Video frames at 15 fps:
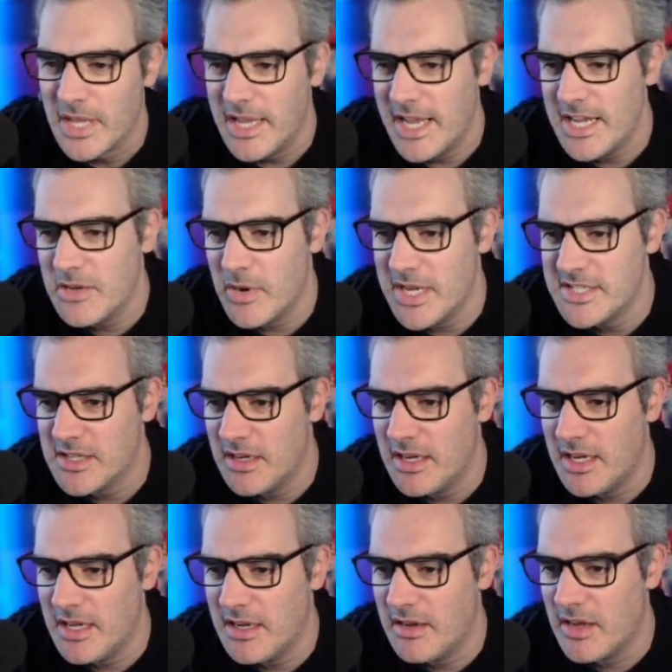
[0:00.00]
Anyways,
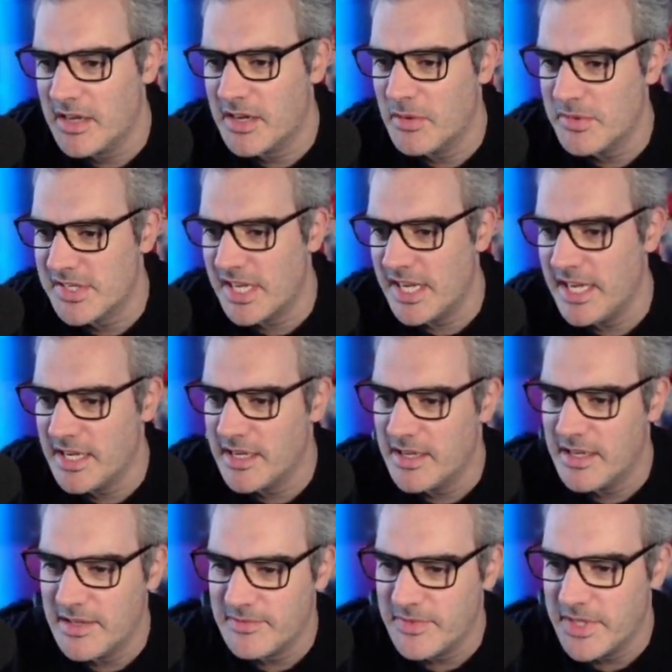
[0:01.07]
like I was saying,
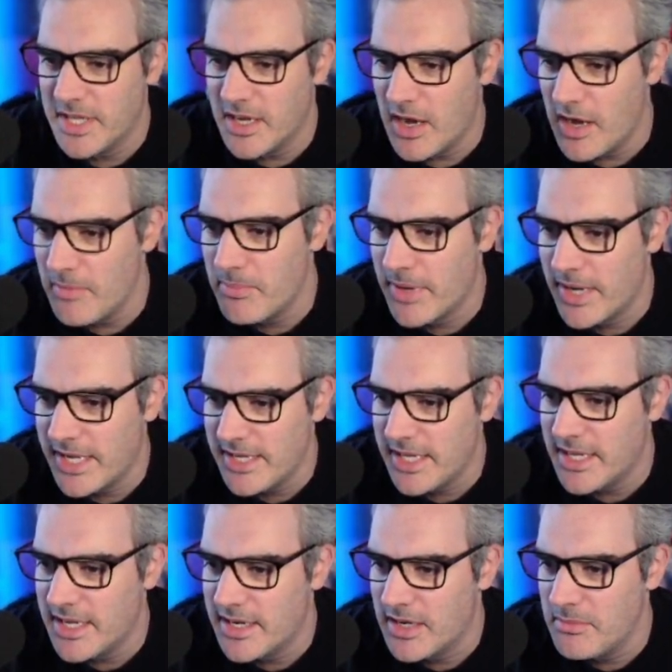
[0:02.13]
I played
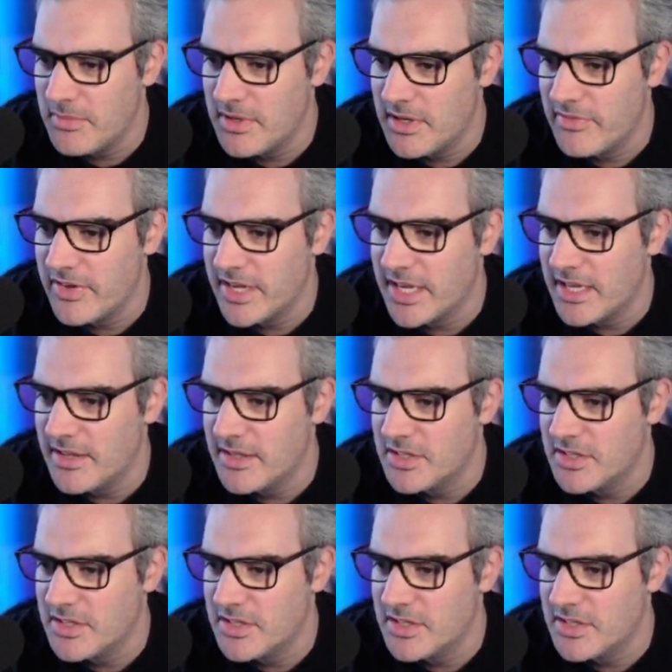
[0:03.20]
it and I'm loving it.